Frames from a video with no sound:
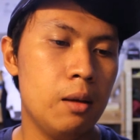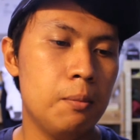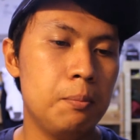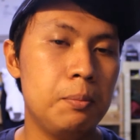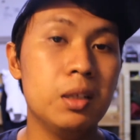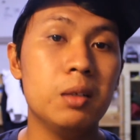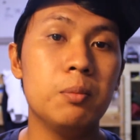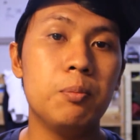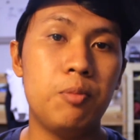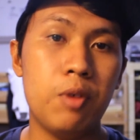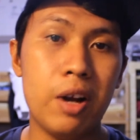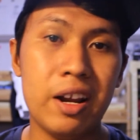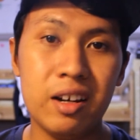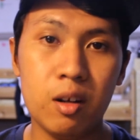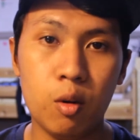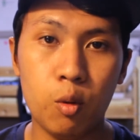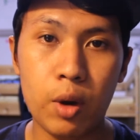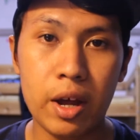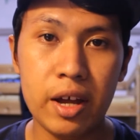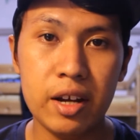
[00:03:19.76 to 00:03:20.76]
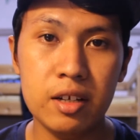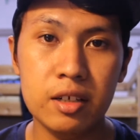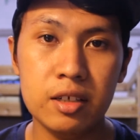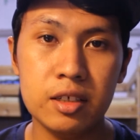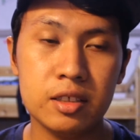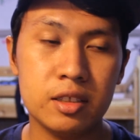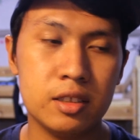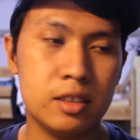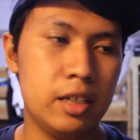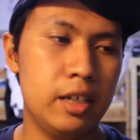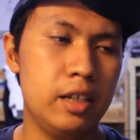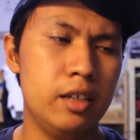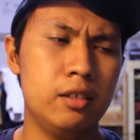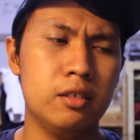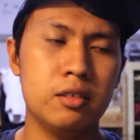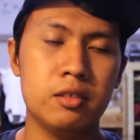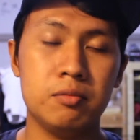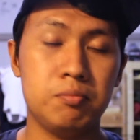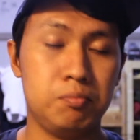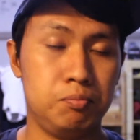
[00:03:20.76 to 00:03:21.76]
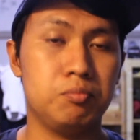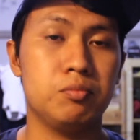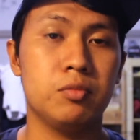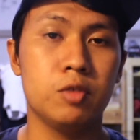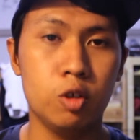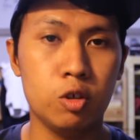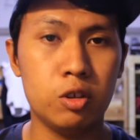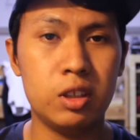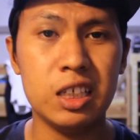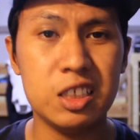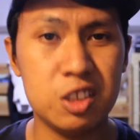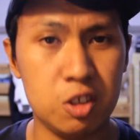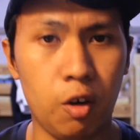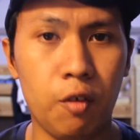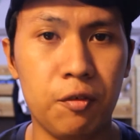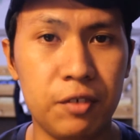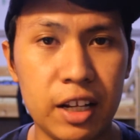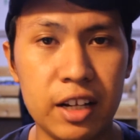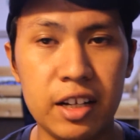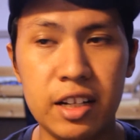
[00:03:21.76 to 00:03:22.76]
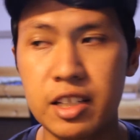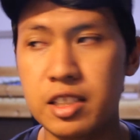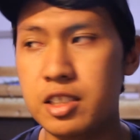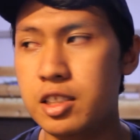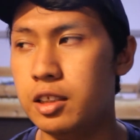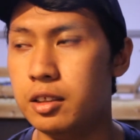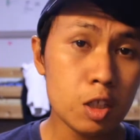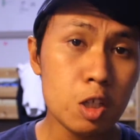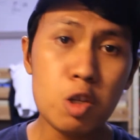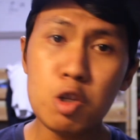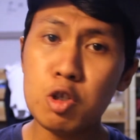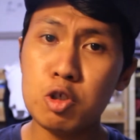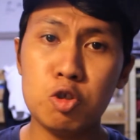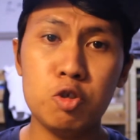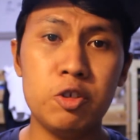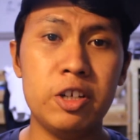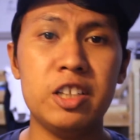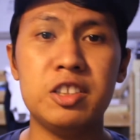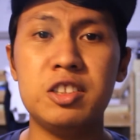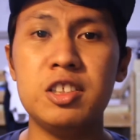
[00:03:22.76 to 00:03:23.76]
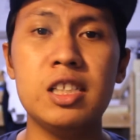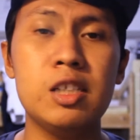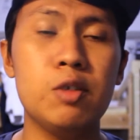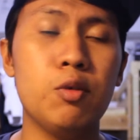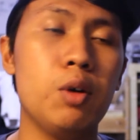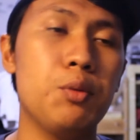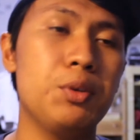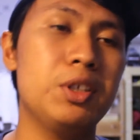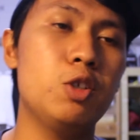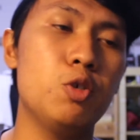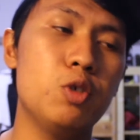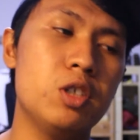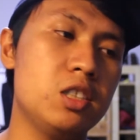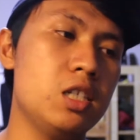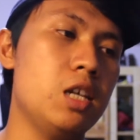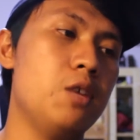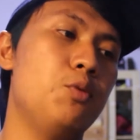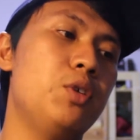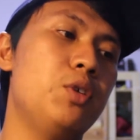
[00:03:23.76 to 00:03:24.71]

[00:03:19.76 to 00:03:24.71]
build brand awareness and, you know, things of that nature. So naturally what we do is that